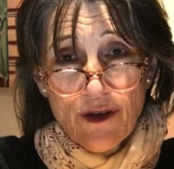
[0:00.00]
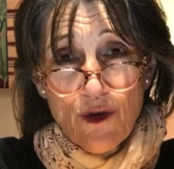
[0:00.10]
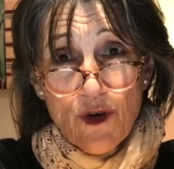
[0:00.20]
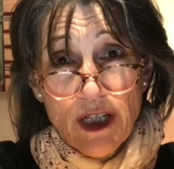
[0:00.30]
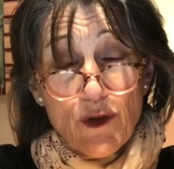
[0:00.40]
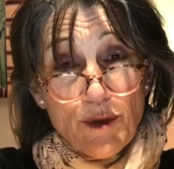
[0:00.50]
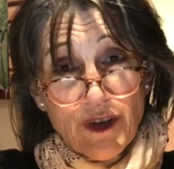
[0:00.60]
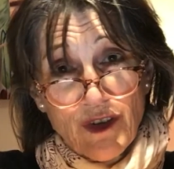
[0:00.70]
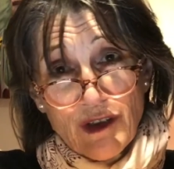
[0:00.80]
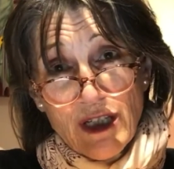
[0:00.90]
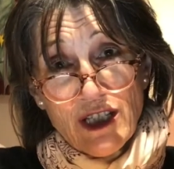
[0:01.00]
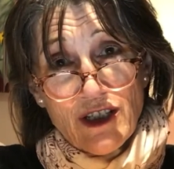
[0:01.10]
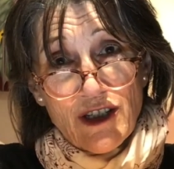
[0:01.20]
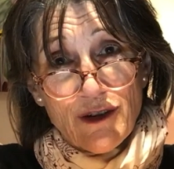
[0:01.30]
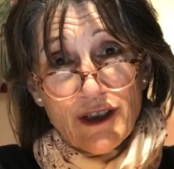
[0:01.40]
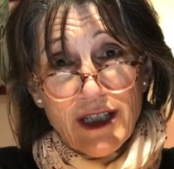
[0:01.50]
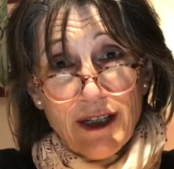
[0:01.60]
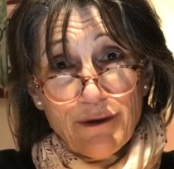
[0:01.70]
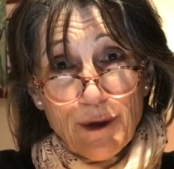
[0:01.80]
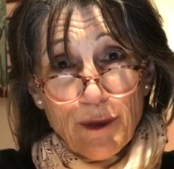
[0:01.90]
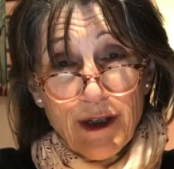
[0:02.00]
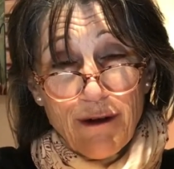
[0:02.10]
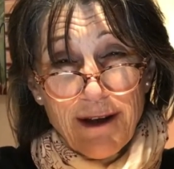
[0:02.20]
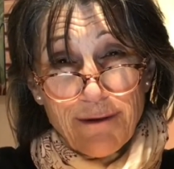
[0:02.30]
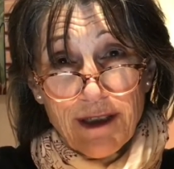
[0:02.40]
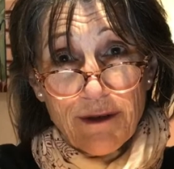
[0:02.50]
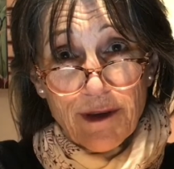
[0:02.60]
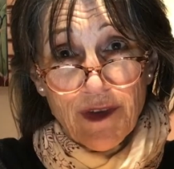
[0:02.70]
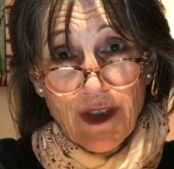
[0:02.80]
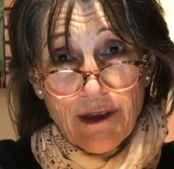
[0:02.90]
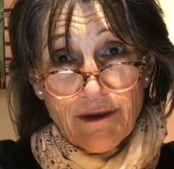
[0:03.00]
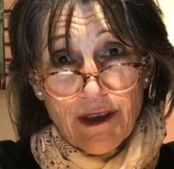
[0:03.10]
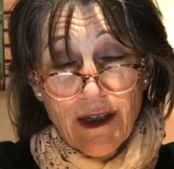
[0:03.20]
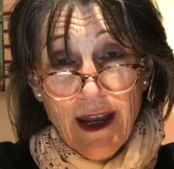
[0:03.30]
or enormous donation you can give would be gratefully received.